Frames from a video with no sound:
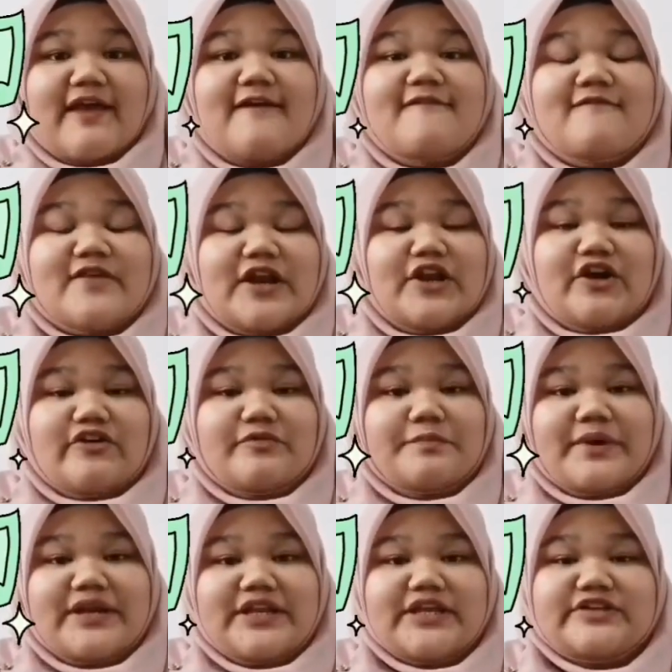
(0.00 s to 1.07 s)
Value of
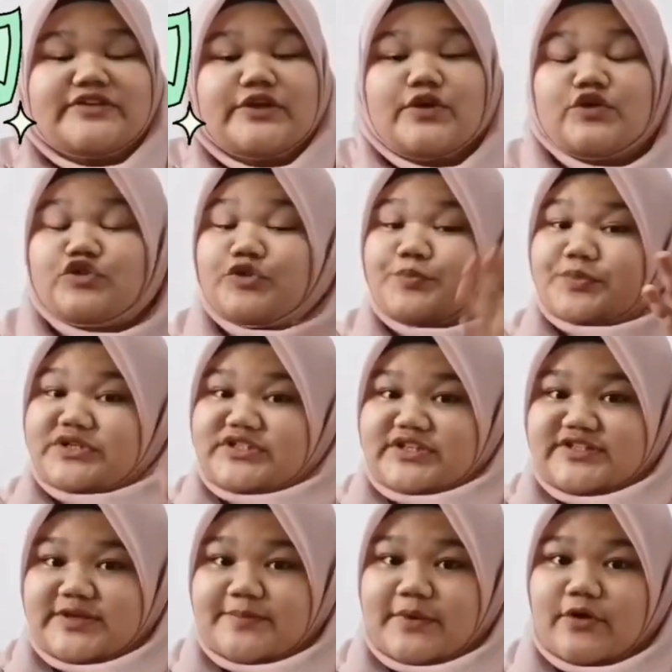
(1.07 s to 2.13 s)
money is equals to purchasing
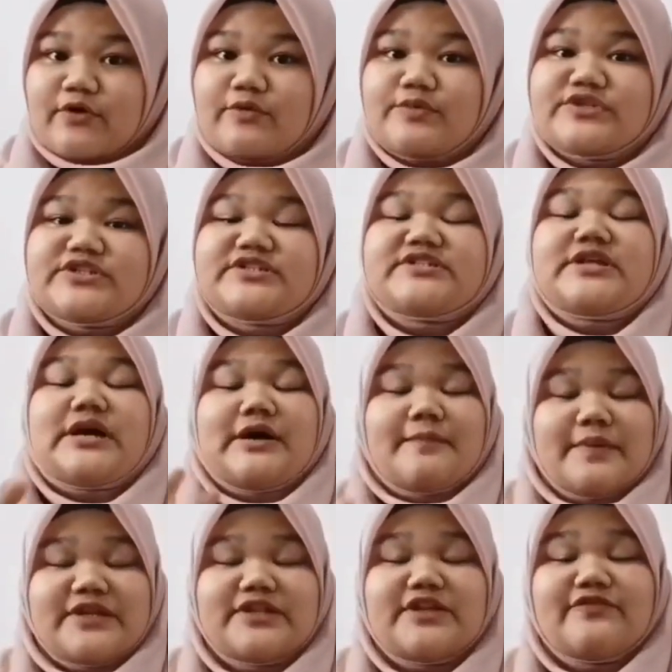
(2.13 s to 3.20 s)
power, which is the
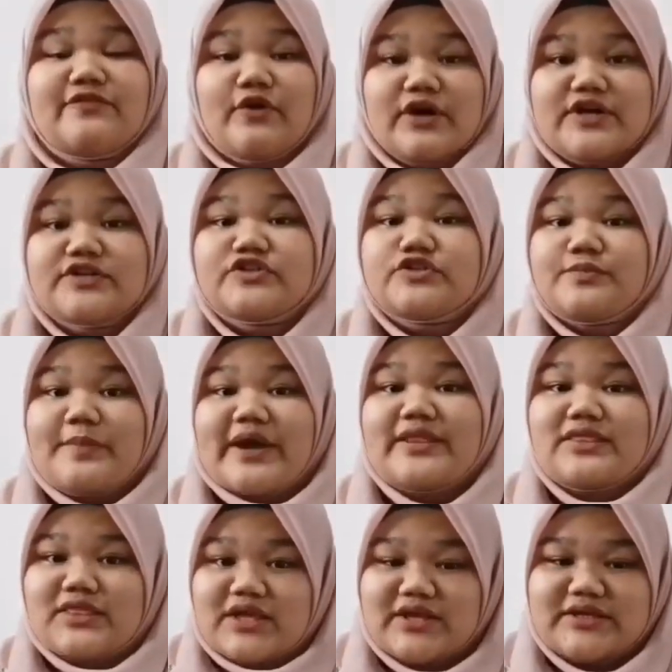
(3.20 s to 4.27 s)
ability for us to buy
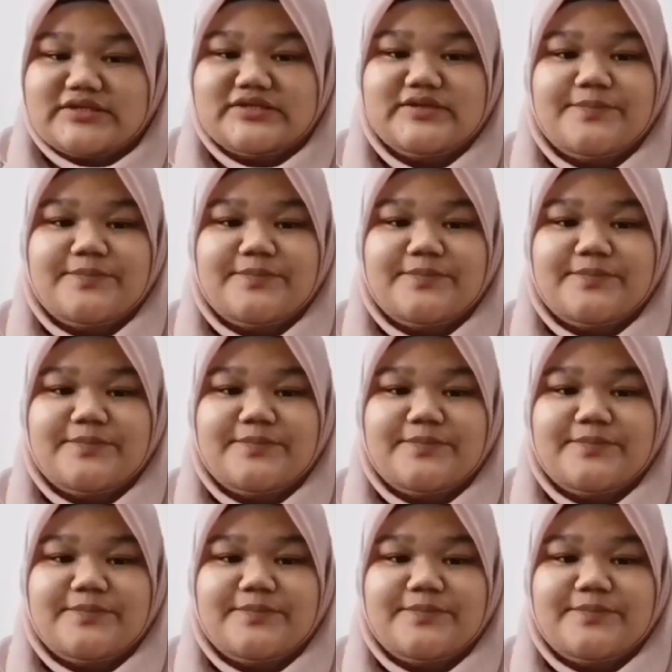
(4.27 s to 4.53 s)
things.